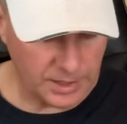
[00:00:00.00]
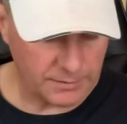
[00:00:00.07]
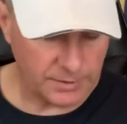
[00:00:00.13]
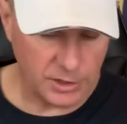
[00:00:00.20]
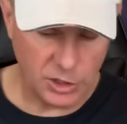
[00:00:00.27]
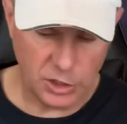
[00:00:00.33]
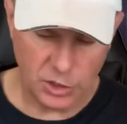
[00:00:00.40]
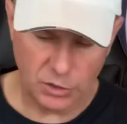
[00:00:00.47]
a
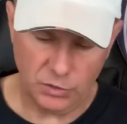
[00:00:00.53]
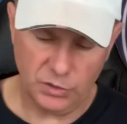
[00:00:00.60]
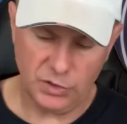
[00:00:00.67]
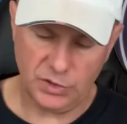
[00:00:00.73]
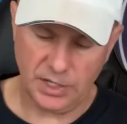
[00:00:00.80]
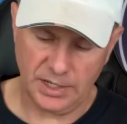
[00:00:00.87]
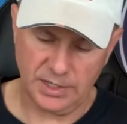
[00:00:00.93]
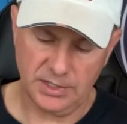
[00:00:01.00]
huge
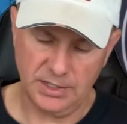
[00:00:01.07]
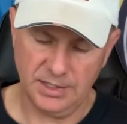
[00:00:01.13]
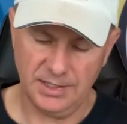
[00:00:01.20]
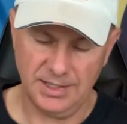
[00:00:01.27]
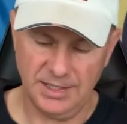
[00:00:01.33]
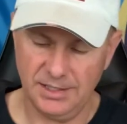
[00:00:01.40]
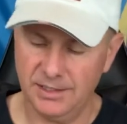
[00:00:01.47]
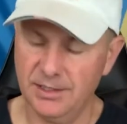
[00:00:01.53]
section at
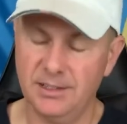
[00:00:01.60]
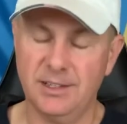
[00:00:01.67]
the end of this.